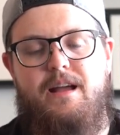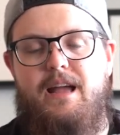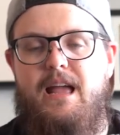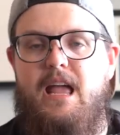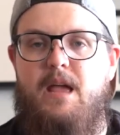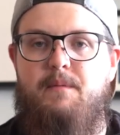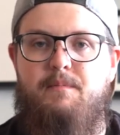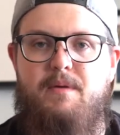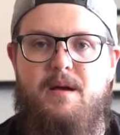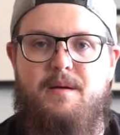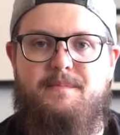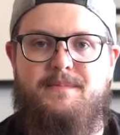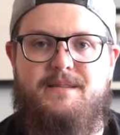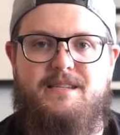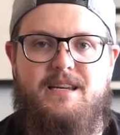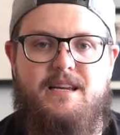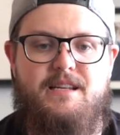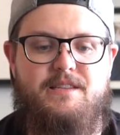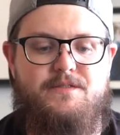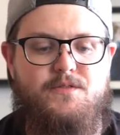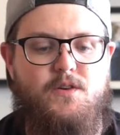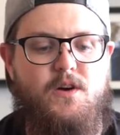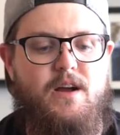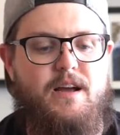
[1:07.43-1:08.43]
APIM
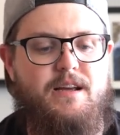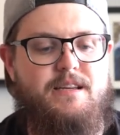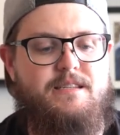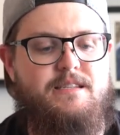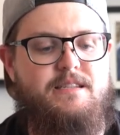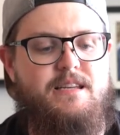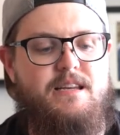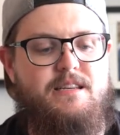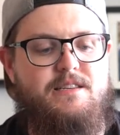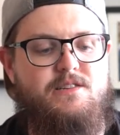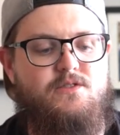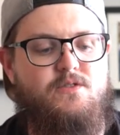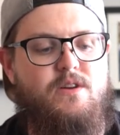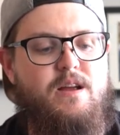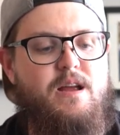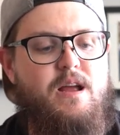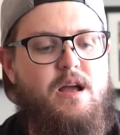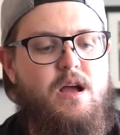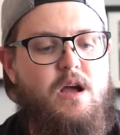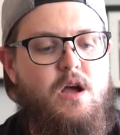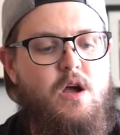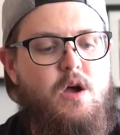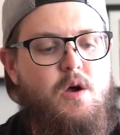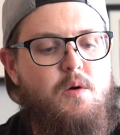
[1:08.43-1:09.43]
stands for
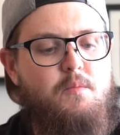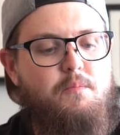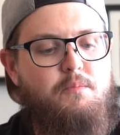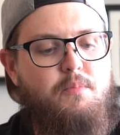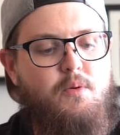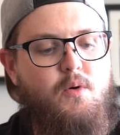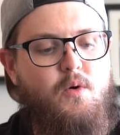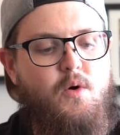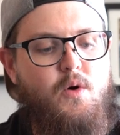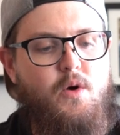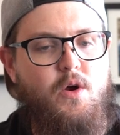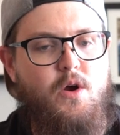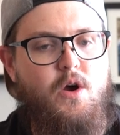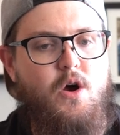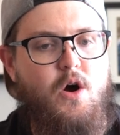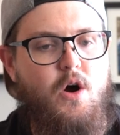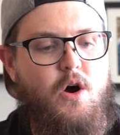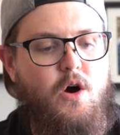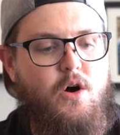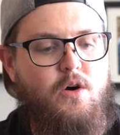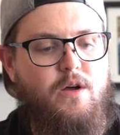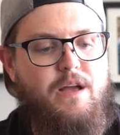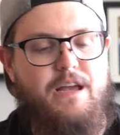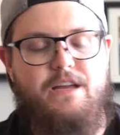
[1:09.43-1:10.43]
Accessory
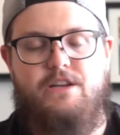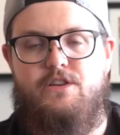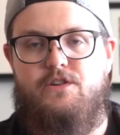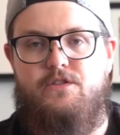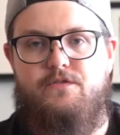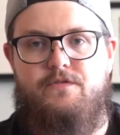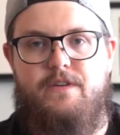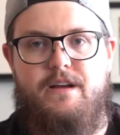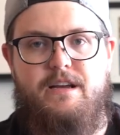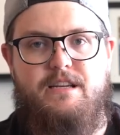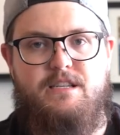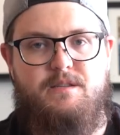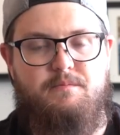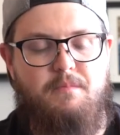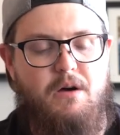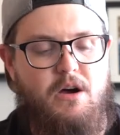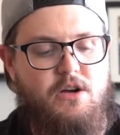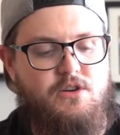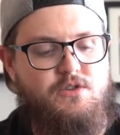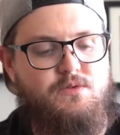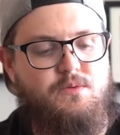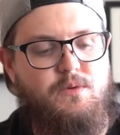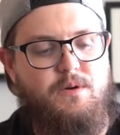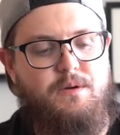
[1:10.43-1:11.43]
Protocol Interface
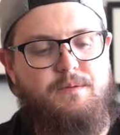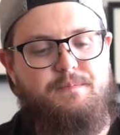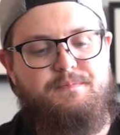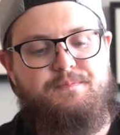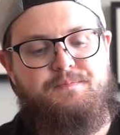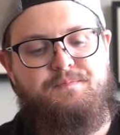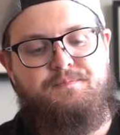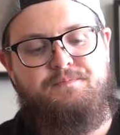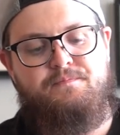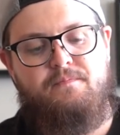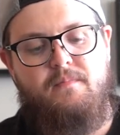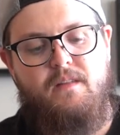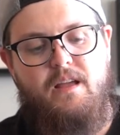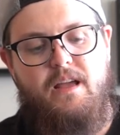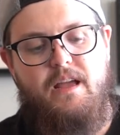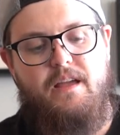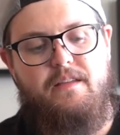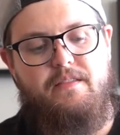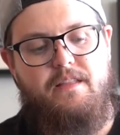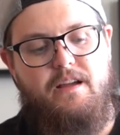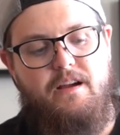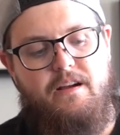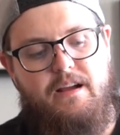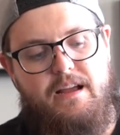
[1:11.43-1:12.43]
Module,
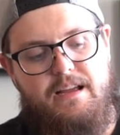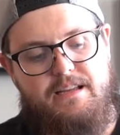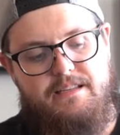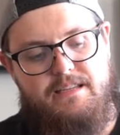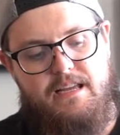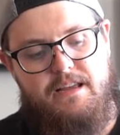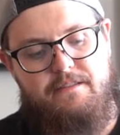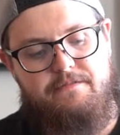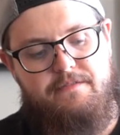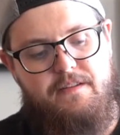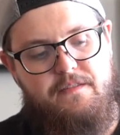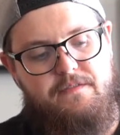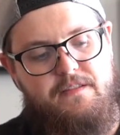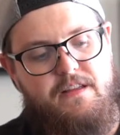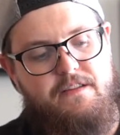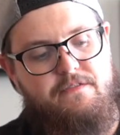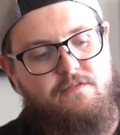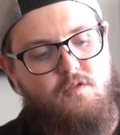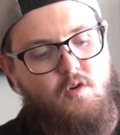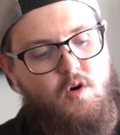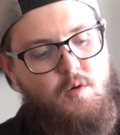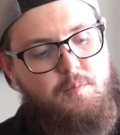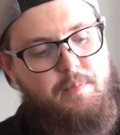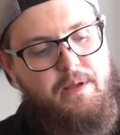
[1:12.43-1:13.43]
and there is a
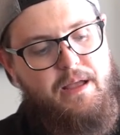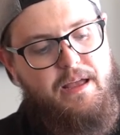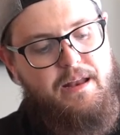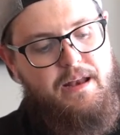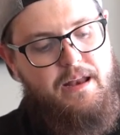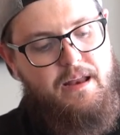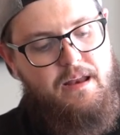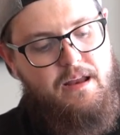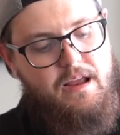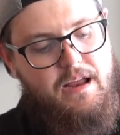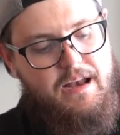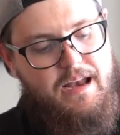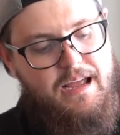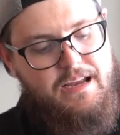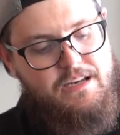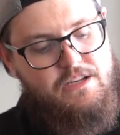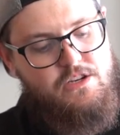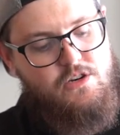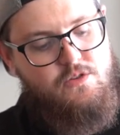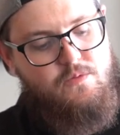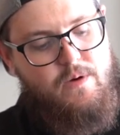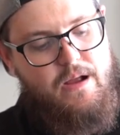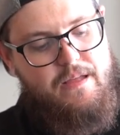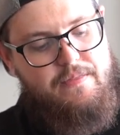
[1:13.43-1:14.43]
54-pin
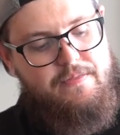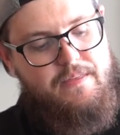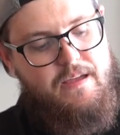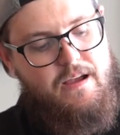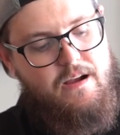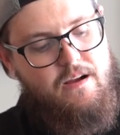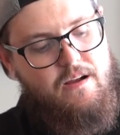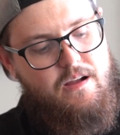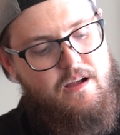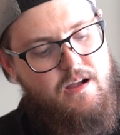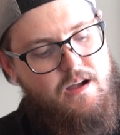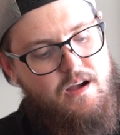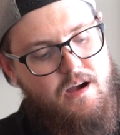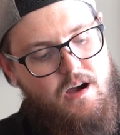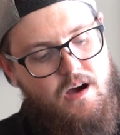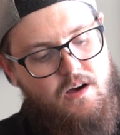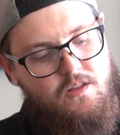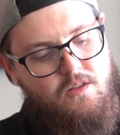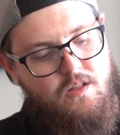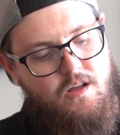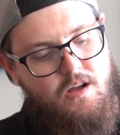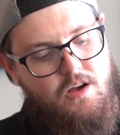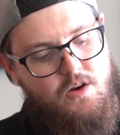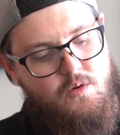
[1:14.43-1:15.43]
connector right there,
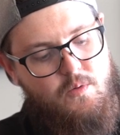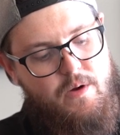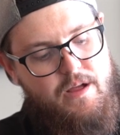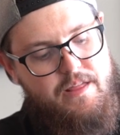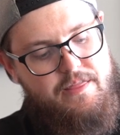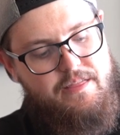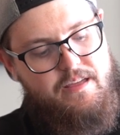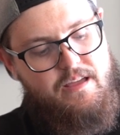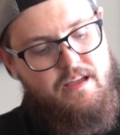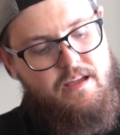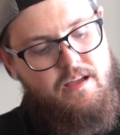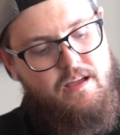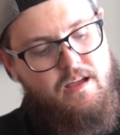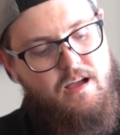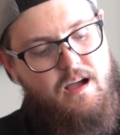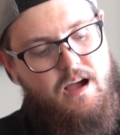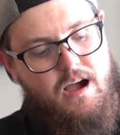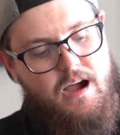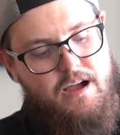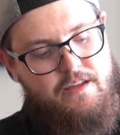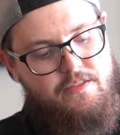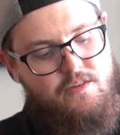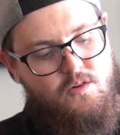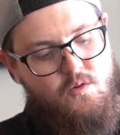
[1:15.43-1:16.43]
along with
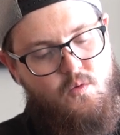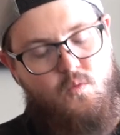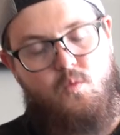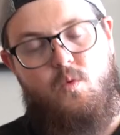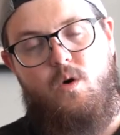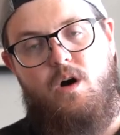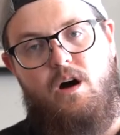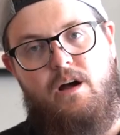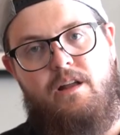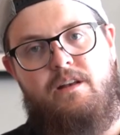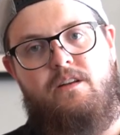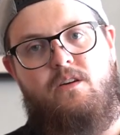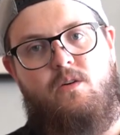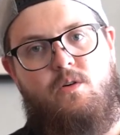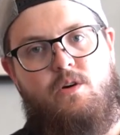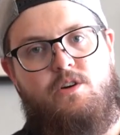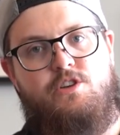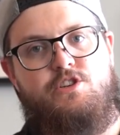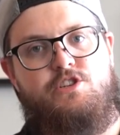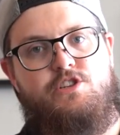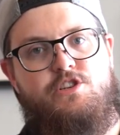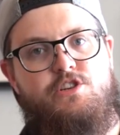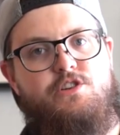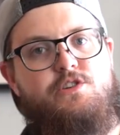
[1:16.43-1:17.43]
either one
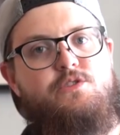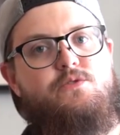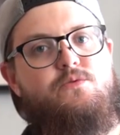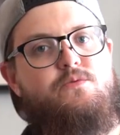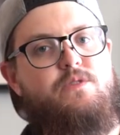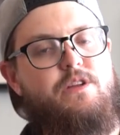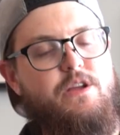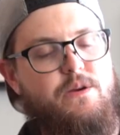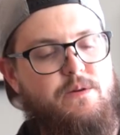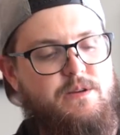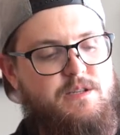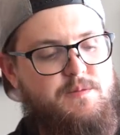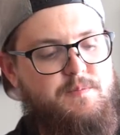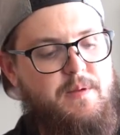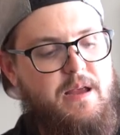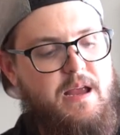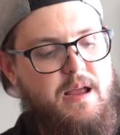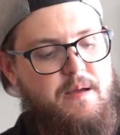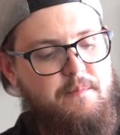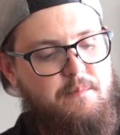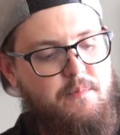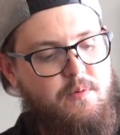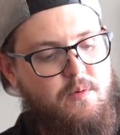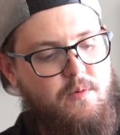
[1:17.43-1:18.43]
or two
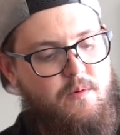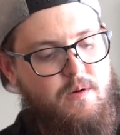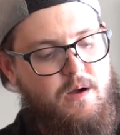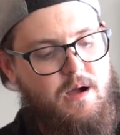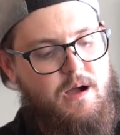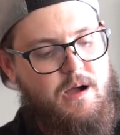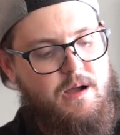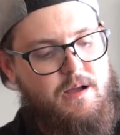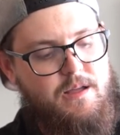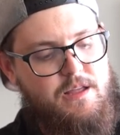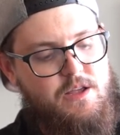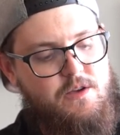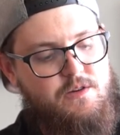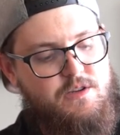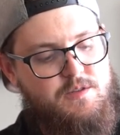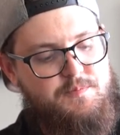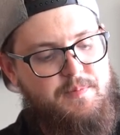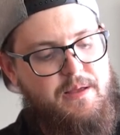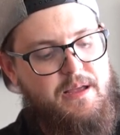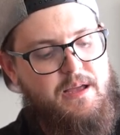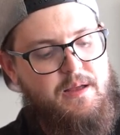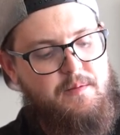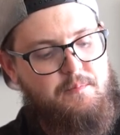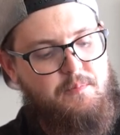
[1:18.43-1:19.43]
USB
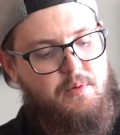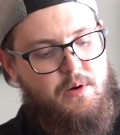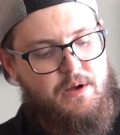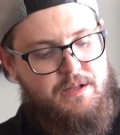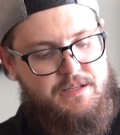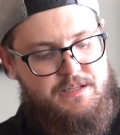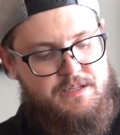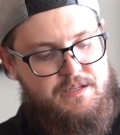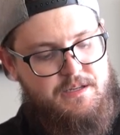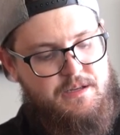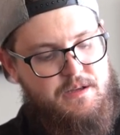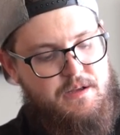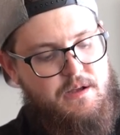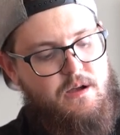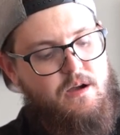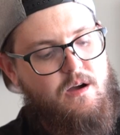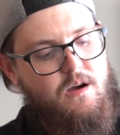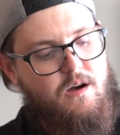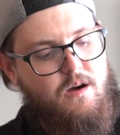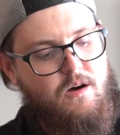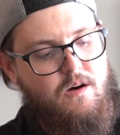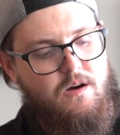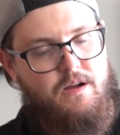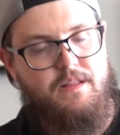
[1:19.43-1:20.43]
inputs
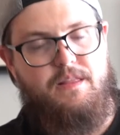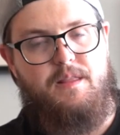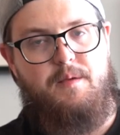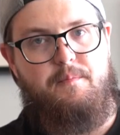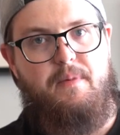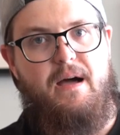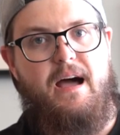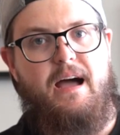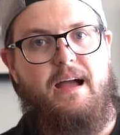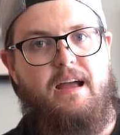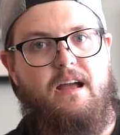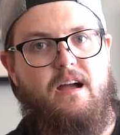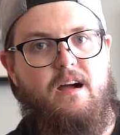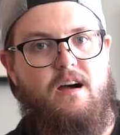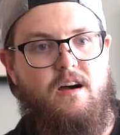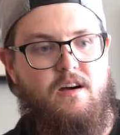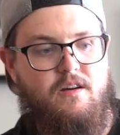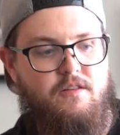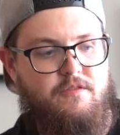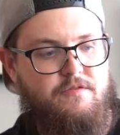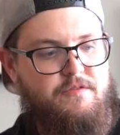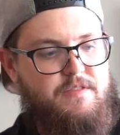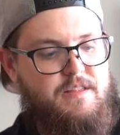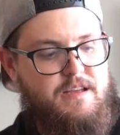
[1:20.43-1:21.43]
on the back
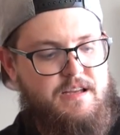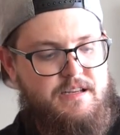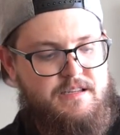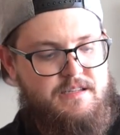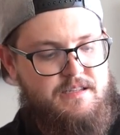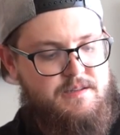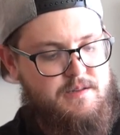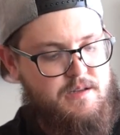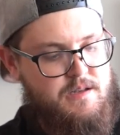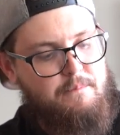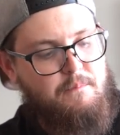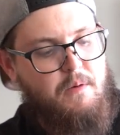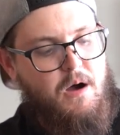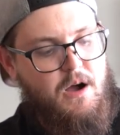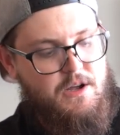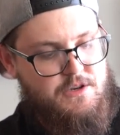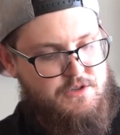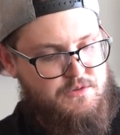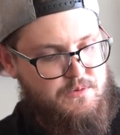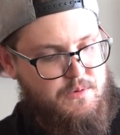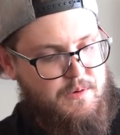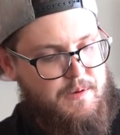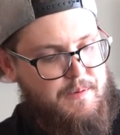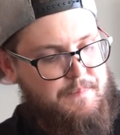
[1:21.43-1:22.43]
of this
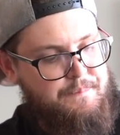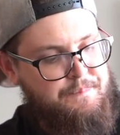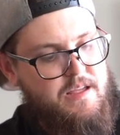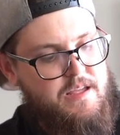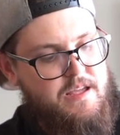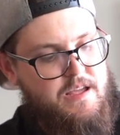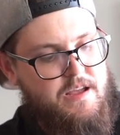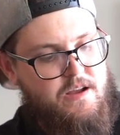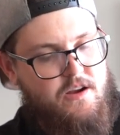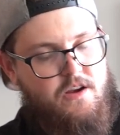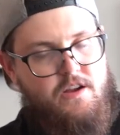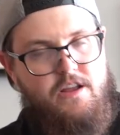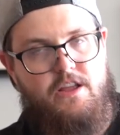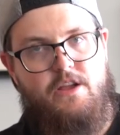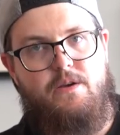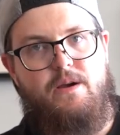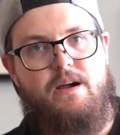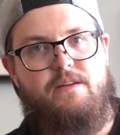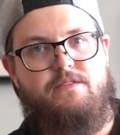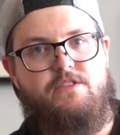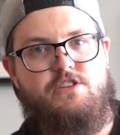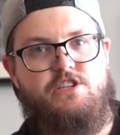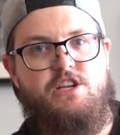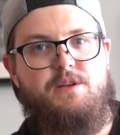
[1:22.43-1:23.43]
module. Here you
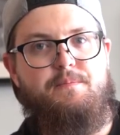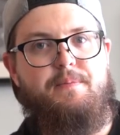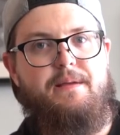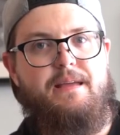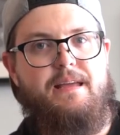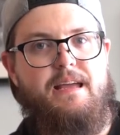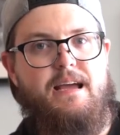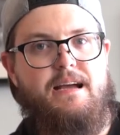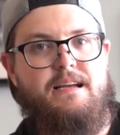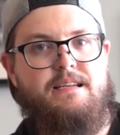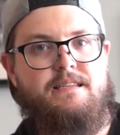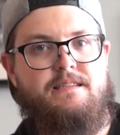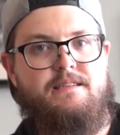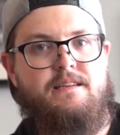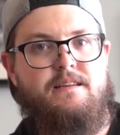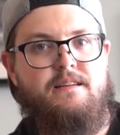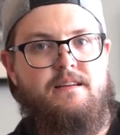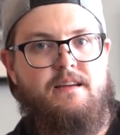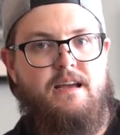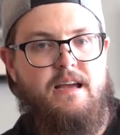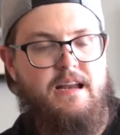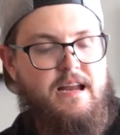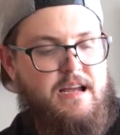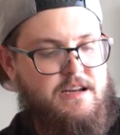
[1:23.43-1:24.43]
have a
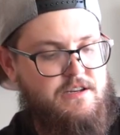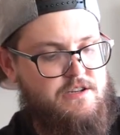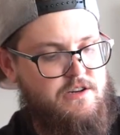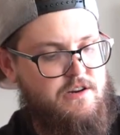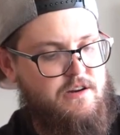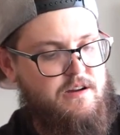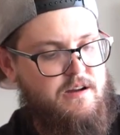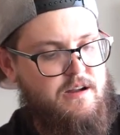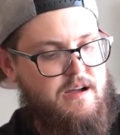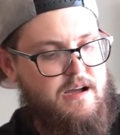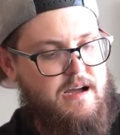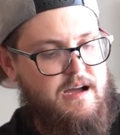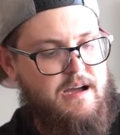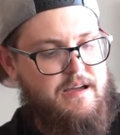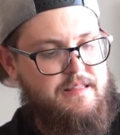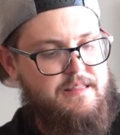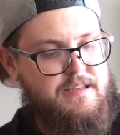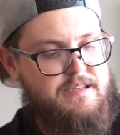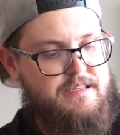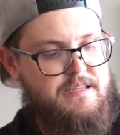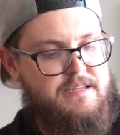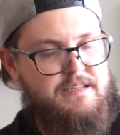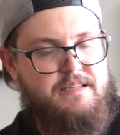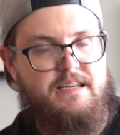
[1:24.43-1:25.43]
GPS connector.
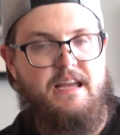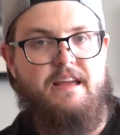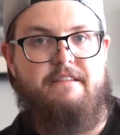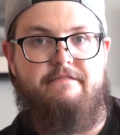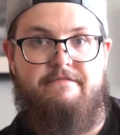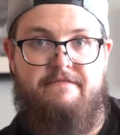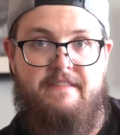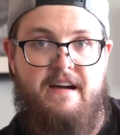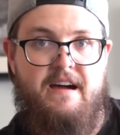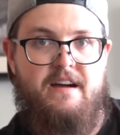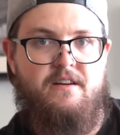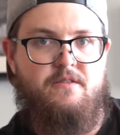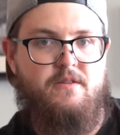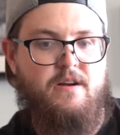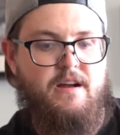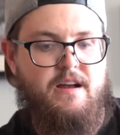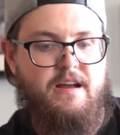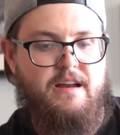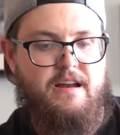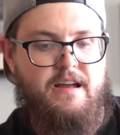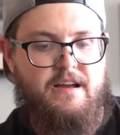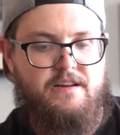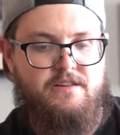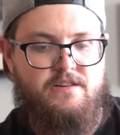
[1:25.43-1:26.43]
This is a Fakra
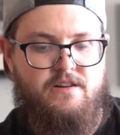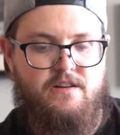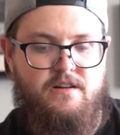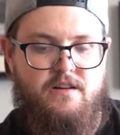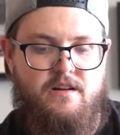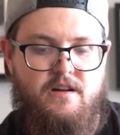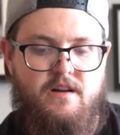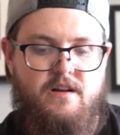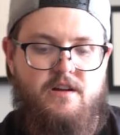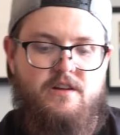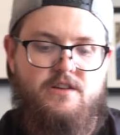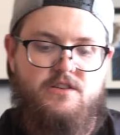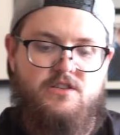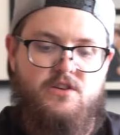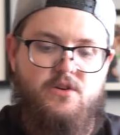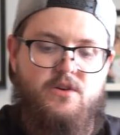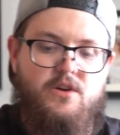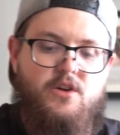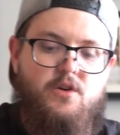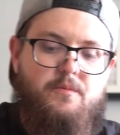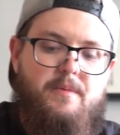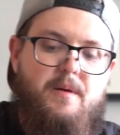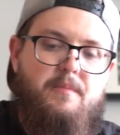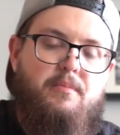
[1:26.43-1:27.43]
connector, so
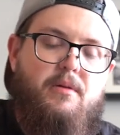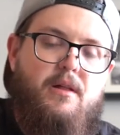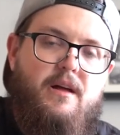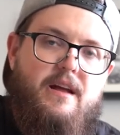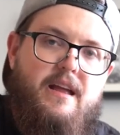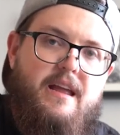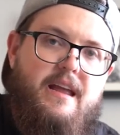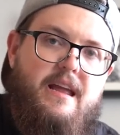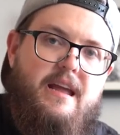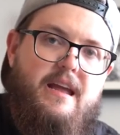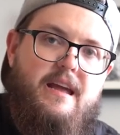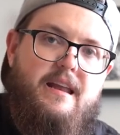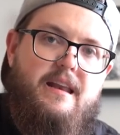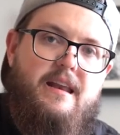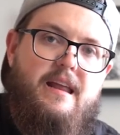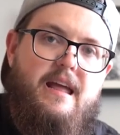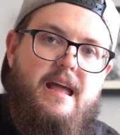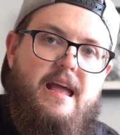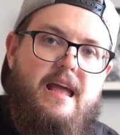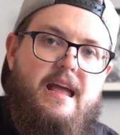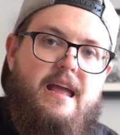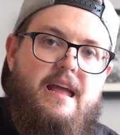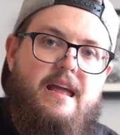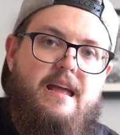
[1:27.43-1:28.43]
you'll be plugging in
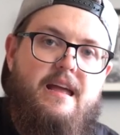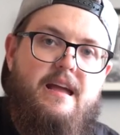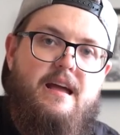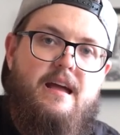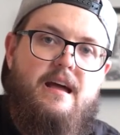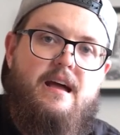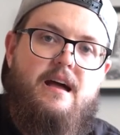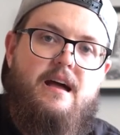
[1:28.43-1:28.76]
a